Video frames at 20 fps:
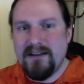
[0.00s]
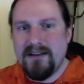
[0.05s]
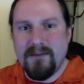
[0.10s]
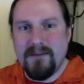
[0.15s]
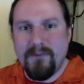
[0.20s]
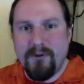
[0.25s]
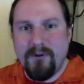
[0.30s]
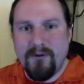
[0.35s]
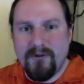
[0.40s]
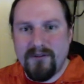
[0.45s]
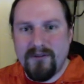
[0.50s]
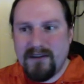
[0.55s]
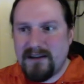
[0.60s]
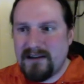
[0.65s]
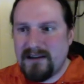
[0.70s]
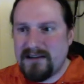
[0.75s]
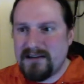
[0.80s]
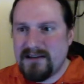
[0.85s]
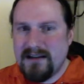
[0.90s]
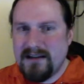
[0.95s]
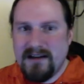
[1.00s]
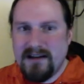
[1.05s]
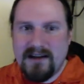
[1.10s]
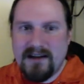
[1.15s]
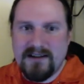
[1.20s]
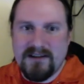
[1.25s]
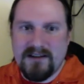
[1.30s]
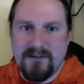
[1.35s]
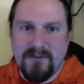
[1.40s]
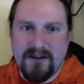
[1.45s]
The important thing is,
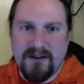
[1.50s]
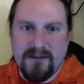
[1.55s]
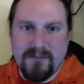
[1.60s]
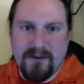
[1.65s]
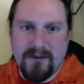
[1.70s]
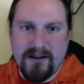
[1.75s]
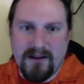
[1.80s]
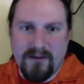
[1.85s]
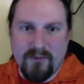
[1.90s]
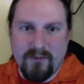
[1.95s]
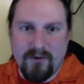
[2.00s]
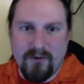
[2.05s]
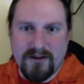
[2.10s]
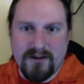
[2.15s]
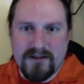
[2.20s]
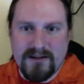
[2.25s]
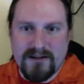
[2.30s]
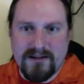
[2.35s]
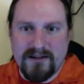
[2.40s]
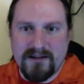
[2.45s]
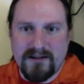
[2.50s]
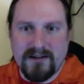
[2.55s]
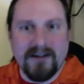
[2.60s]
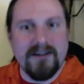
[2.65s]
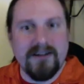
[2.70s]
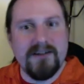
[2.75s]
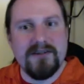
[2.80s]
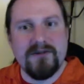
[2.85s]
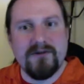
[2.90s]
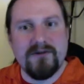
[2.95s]
as you manipulate what
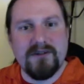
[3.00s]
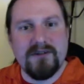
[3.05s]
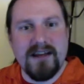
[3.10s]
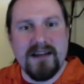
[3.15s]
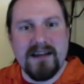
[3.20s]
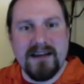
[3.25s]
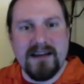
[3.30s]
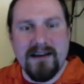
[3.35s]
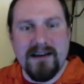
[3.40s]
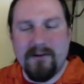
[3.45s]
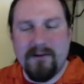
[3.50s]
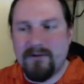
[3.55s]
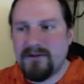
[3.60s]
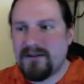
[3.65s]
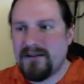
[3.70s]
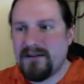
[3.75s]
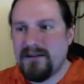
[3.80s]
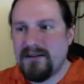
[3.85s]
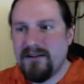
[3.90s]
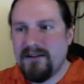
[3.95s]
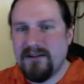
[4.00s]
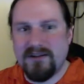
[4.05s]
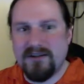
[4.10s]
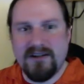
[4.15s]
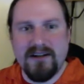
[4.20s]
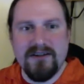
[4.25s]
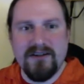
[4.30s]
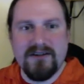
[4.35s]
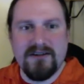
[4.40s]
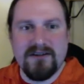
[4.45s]
colors you're taking out, the
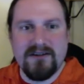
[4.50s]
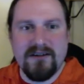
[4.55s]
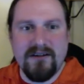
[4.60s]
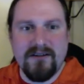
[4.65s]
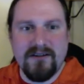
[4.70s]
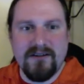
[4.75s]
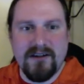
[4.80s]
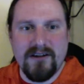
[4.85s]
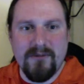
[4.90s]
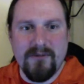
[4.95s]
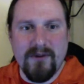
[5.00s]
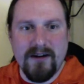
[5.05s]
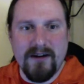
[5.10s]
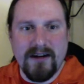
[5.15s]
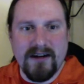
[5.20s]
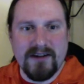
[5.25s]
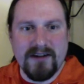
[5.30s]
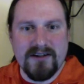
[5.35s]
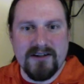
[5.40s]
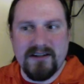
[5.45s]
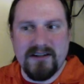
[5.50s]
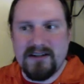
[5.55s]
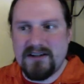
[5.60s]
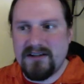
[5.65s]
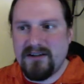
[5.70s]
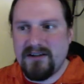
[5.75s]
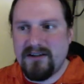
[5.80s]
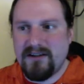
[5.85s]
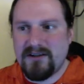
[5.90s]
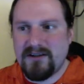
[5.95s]
chances are that you might actually
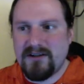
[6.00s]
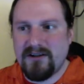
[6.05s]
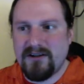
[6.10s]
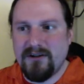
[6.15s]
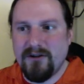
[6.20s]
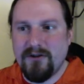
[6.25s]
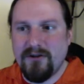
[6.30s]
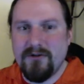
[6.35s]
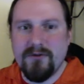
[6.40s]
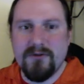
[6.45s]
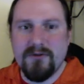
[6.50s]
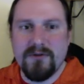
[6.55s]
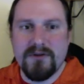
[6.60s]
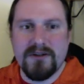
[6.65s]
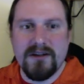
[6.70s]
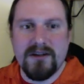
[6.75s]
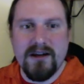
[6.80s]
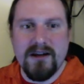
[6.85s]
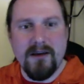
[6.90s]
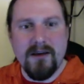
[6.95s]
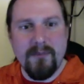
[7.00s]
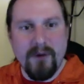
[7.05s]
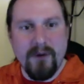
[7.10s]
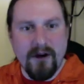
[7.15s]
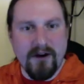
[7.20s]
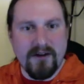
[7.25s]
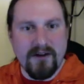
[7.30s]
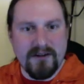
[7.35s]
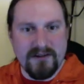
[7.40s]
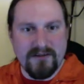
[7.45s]
start to lose
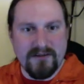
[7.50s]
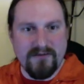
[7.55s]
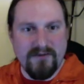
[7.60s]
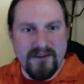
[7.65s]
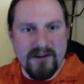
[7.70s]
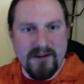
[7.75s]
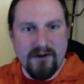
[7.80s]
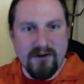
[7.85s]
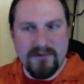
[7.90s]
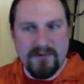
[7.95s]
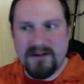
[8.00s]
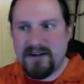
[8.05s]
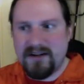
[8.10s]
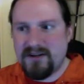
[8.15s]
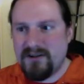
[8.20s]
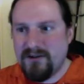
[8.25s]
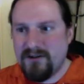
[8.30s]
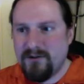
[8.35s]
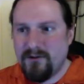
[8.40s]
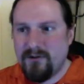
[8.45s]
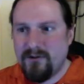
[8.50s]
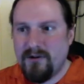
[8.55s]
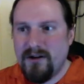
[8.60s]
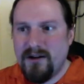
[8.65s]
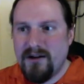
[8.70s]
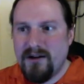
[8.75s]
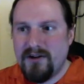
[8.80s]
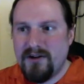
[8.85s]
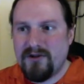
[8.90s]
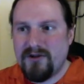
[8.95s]
parts of the object you're
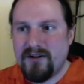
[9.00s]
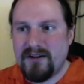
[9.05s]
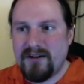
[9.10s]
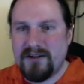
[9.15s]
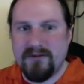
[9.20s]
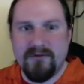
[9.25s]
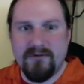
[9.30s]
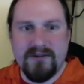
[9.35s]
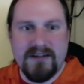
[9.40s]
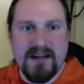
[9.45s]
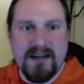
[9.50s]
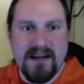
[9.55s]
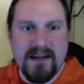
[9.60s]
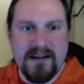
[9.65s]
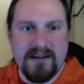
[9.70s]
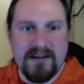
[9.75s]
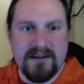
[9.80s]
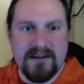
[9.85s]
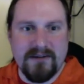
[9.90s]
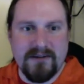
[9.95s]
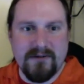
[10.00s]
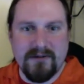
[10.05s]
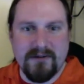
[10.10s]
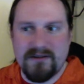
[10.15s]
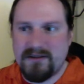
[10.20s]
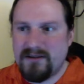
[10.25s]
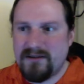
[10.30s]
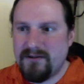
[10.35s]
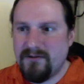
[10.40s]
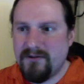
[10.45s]
trying to retain. So
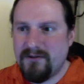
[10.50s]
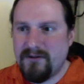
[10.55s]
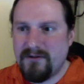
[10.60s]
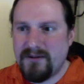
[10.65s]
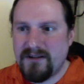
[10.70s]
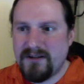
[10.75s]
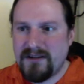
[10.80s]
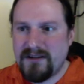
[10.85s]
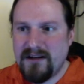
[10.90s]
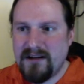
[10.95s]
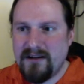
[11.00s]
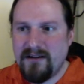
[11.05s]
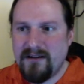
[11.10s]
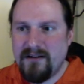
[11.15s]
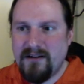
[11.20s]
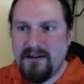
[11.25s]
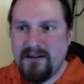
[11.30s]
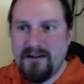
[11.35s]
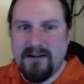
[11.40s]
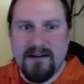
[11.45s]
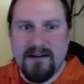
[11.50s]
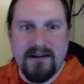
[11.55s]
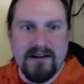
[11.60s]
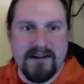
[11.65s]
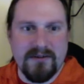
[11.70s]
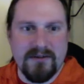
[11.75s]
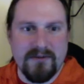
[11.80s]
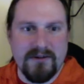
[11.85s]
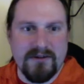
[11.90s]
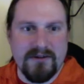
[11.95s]
as you notice here,
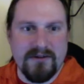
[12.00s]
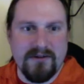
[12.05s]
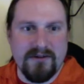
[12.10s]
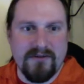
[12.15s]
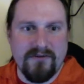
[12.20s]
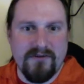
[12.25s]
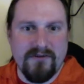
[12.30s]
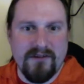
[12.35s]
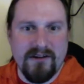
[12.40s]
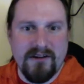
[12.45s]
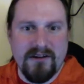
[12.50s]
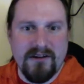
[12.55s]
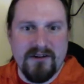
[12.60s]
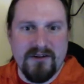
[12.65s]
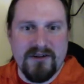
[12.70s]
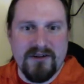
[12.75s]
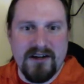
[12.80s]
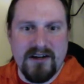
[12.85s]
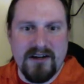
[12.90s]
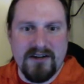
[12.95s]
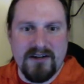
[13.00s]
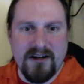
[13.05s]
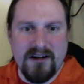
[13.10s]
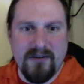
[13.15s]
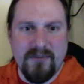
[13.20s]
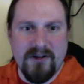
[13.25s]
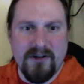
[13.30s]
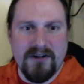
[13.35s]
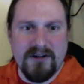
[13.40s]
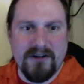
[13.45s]
as we sort of change
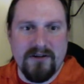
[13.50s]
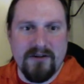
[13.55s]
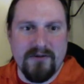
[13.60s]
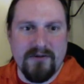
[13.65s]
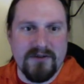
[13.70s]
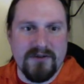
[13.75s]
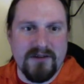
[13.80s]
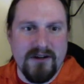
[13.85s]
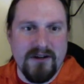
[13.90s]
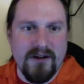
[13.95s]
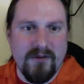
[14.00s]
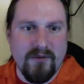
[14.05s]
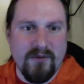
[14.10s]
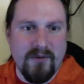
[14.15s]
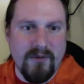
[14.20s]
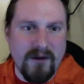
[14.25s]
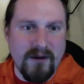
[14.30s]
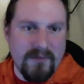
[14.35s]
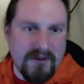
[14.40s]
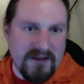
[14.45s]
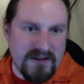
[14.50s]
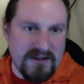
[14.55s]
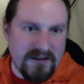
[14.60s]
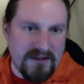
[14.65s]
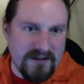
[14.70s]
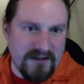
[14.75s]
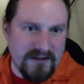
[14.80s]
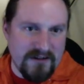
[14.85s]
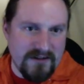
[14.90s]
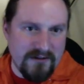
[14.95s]
our midtones, we might be
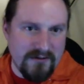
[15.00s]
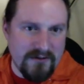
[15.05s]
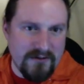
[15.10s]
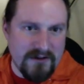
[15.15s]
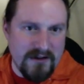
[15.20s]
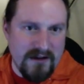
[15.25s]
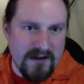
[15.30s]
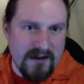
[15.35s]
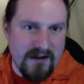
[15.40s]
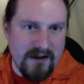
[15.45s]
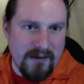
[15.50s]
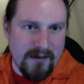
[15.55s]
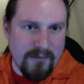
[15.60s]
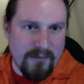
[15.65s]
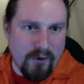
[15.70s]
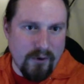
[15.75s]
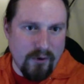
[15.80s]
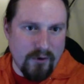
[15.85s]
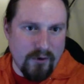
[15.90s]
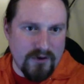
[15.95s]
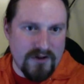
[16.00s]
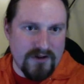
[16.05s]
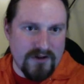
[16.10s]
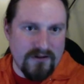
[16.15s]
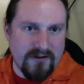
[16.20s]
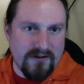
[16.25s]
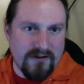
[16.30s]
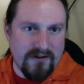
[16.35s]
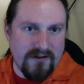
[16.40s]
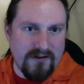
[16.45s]
starting to lose a
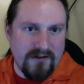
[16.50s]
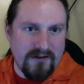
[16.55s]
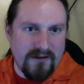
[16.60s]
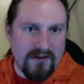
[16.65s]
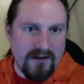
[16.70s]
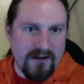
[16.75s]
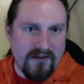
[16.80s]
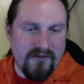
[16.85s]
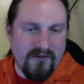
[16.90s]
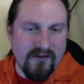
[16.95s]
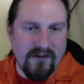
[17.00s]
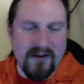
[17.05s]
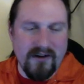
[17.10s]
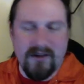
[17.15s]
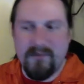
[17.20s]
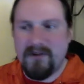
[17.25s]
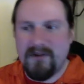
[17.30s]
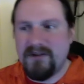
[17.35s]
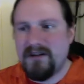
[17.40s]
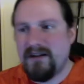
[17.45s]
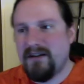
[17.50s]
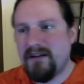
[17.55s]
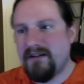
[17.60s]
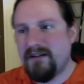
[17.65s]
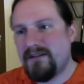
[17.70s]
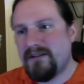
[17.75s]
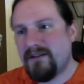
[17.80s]
portion of our image here.